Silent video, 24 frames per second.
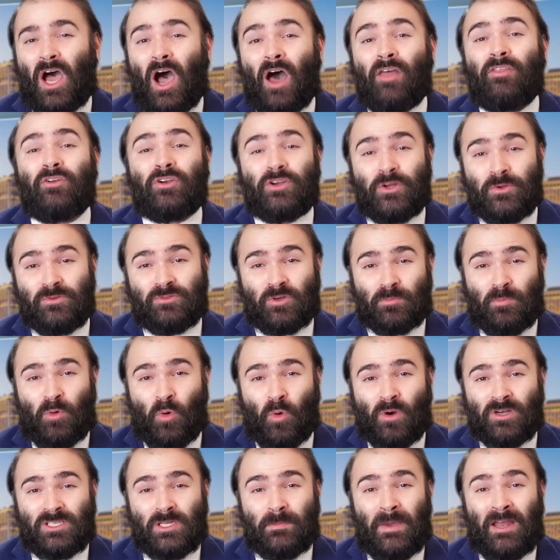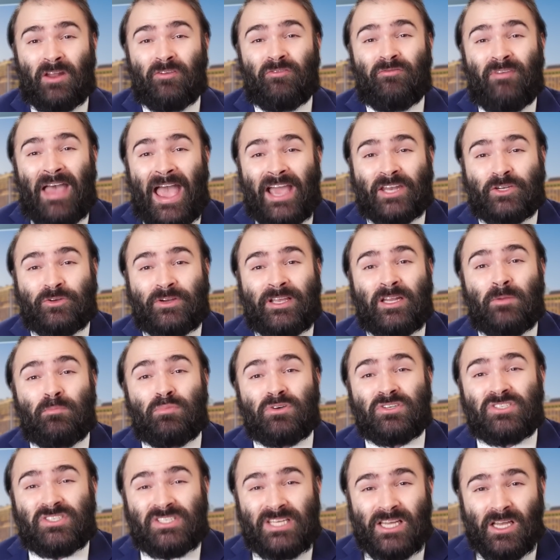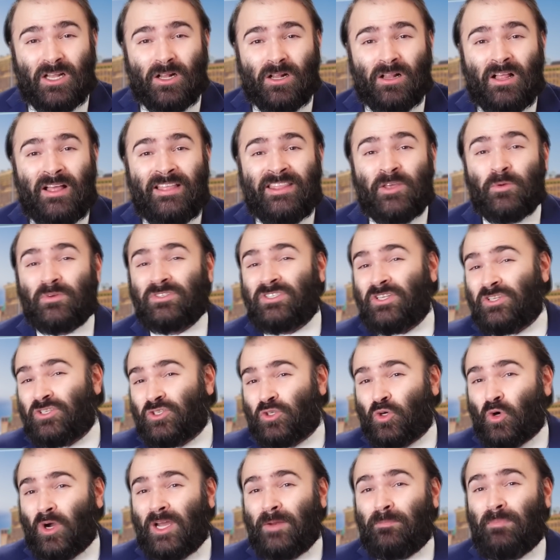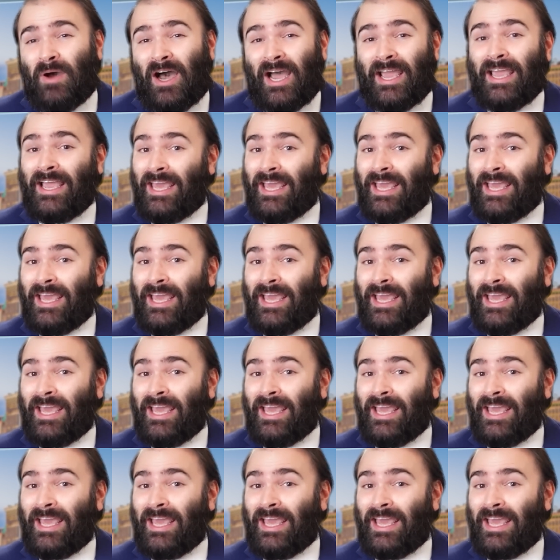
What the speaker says: other news reports about a factory in Brazil that was destroyed by,